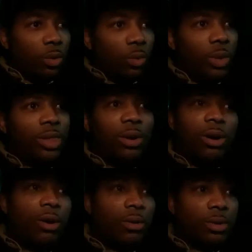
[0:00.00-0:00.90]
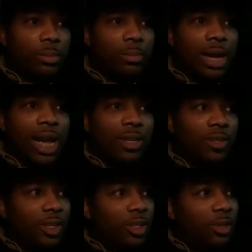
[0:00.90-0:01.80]
with all the
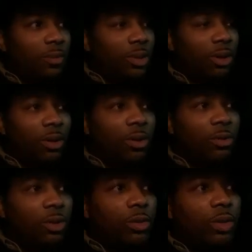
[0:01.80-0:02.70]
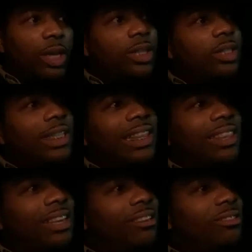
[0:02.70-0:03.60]
madness and with all the crazy
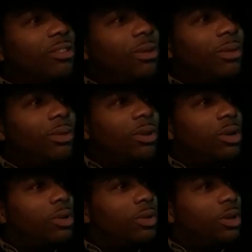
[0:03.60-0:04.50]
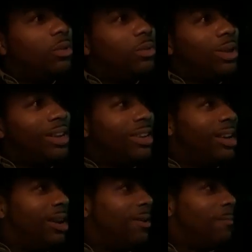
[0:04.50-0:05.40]
things going on right
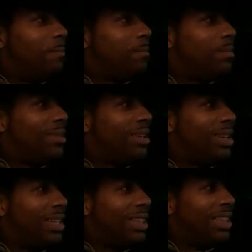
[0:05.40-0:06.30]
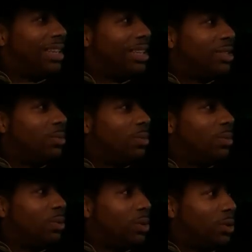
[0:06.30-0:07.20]
now in this
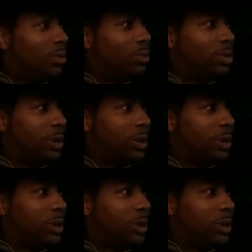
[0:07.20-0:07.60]
world.